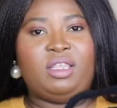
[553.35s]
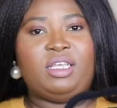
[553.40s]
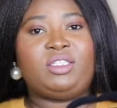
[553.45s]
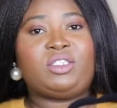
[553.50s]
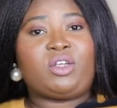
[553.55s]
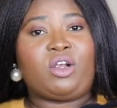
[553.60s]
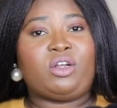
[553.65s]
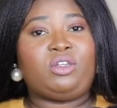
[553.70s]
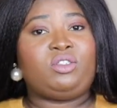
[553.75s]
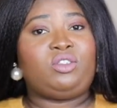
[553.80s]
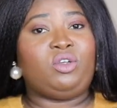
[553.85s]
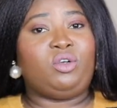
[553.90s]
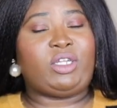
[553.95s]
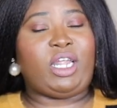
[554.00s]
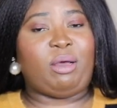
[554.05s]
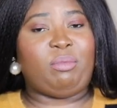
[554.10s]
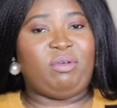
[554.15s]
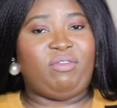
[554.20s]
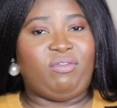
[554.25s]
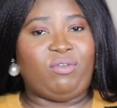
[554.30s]
This skirt sold
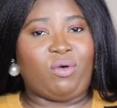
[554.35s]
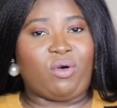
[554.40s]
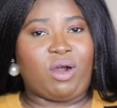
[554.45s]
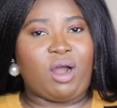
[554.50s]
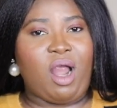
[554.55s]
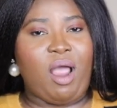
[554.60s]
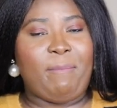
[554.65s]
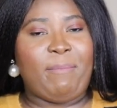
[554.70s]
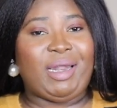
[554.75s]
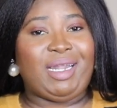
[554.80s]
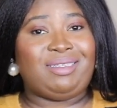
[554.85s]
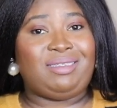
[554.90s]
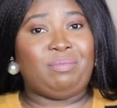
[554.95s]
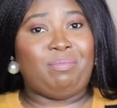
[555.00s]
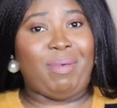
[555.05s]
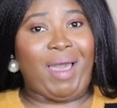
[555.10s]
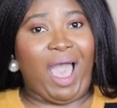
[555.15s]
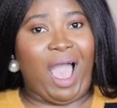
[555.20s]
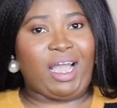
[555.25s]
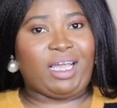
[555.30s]
out before, but it's
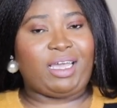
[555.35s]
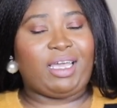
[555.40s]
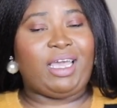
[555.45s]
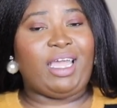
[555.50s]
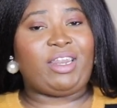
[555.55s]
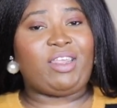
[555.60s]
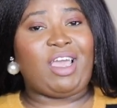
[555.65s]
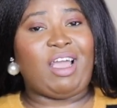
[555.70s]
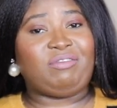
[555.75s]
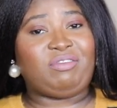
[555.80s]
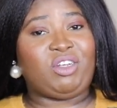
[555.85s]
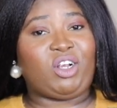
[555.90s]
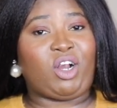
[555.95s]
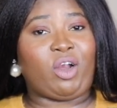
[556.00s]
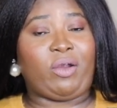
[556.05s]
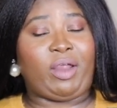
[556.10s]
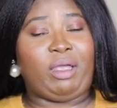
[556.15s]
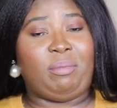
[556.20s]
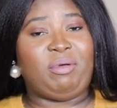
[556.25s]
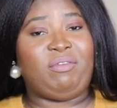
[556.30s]
back, and you have to
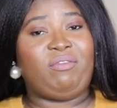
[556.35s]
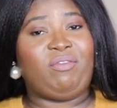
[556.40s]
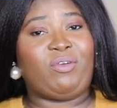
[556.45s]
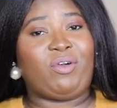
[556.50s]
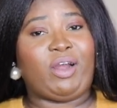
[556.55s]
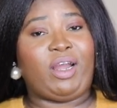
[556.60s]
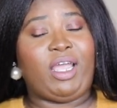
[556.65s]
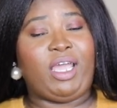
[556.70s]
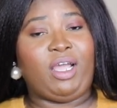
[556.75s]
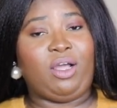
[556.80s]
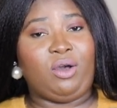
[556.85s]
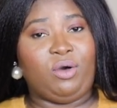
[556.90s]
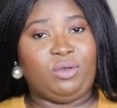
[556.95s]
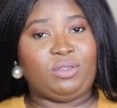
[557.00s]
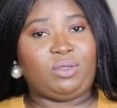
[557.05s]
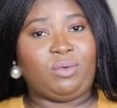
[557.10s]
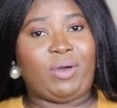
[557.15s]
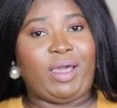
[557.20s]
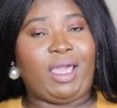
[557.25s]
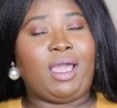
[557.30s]
hurry before it
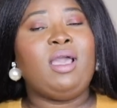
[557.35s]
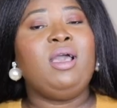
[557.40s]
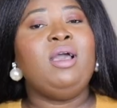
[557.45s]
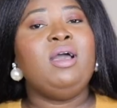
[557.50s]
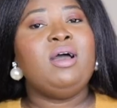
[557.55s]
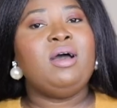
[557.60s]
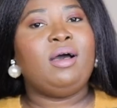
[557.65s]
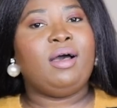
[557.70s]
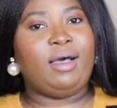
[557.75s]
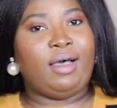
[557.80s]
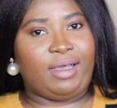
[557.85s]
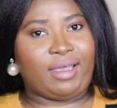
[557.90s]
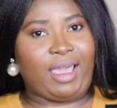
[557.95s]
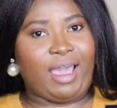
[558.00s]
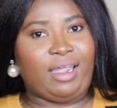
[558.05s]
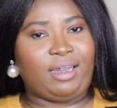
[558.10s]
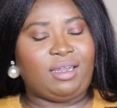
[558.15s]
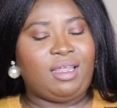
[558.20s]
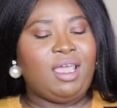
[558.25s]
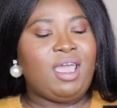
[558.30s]
goes away
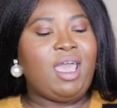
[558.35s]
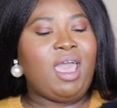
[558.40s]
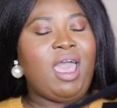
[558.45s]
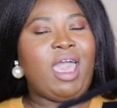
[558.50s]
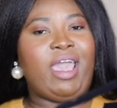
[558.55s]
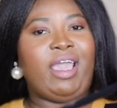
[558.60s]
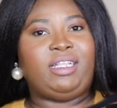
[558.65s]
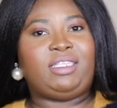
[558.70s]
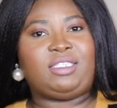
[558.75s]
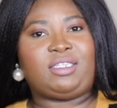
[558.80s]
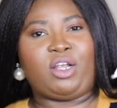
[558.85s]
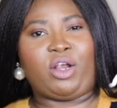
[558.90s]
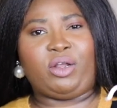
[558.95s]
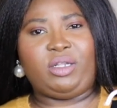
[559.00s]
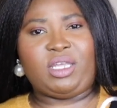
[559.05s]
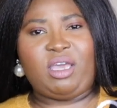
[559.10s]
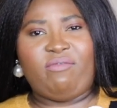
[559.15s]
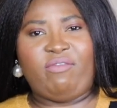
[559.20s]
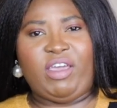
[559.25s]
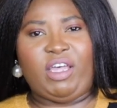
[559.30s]
again, it's
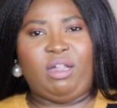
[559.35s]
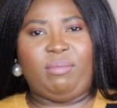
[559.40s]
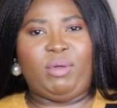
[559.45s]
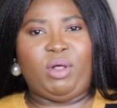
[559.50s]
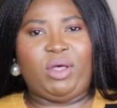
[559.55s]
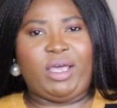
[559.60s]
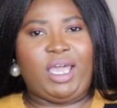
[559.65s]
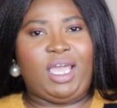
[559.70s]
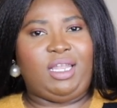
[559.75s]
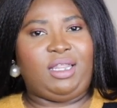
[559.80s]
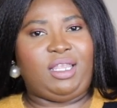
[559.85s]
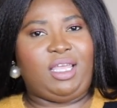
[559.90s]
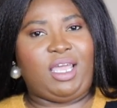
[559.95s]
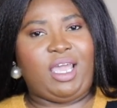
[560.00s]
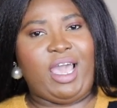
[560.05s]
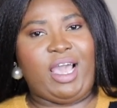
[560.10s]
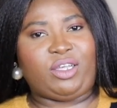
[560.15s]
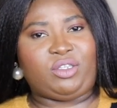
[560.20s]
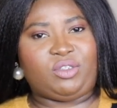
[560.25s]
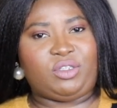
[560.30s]
currently available in
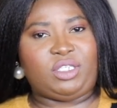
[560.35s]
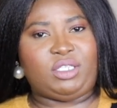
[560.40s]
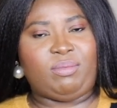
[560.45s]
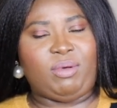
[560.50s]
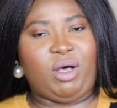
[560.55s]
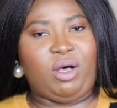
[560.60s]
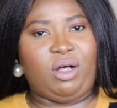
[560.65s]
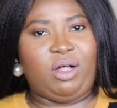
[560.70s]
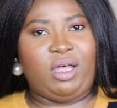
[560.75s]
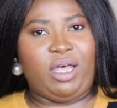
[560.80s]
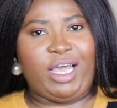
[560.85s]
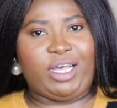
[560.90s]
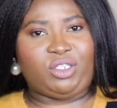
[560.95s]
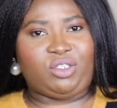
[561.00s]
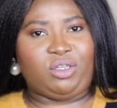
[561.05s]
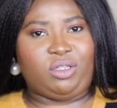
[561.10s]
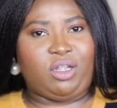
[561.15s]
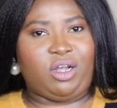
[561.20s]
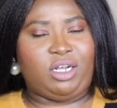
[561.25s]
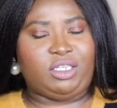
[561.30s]
the extra small,
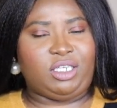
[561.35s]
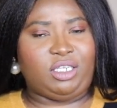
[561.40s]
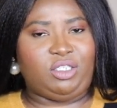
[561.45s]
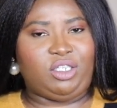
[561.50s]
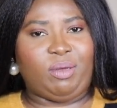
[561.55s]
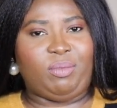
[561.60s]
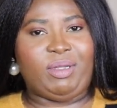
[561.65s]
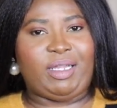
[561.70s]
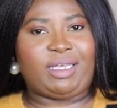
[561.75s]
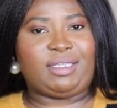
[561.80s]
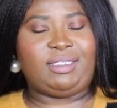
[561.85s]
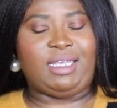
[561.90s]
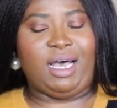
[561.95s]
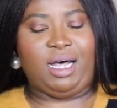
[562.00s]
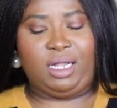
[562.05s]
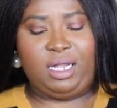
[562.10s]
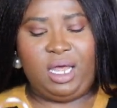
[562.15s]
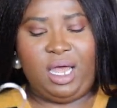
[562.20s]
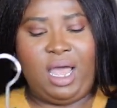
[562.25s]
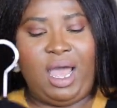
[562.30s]
extra large, and double
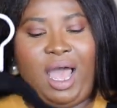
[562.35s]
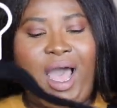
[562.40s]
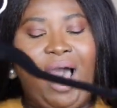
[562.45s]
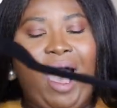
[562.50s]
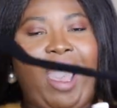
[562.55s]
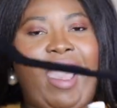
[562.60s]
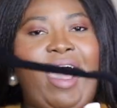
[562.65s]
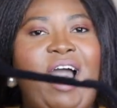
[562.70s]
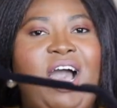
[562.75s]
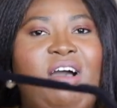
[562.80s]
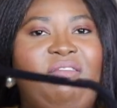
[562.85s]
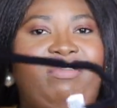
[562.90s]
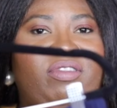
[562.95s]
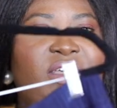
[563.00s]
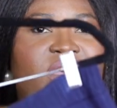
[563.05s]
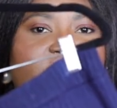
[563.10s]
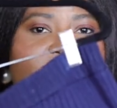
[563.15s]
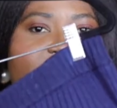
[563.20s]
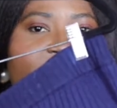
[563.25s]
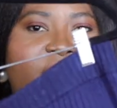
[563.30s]
XL. I have
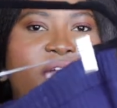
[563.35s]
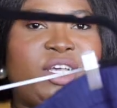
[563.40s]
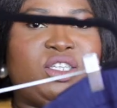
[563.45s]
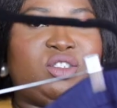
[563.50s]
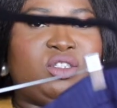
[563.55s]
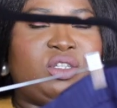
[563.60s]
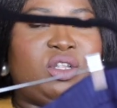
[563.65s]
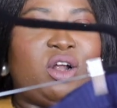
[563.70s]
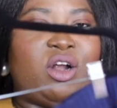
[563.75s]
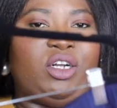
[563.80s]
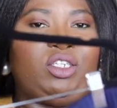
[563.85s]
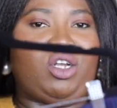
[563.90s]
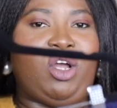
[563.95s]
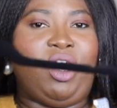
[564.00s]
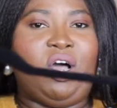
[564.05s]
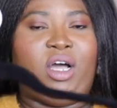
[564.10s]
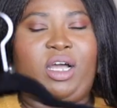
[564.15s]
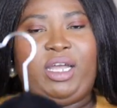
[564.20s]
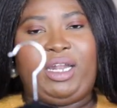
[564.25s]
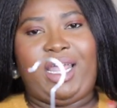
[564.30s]
the extra large
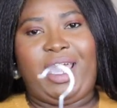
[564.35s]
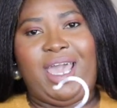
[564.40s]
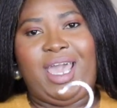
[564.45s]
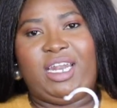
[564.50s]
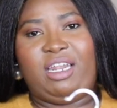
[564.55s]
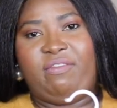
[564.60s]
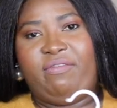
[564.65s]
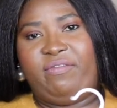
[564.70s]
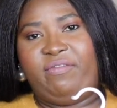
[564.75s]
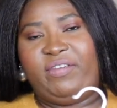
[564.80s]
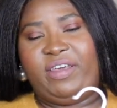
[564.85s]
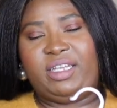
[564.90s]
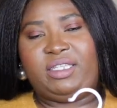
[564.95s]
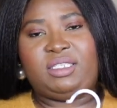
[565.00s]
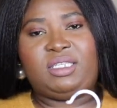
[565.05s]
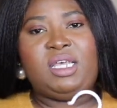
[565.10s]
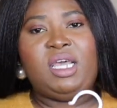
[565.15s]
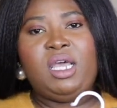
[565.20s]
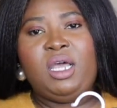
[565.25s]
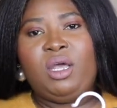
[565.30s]
on and it fits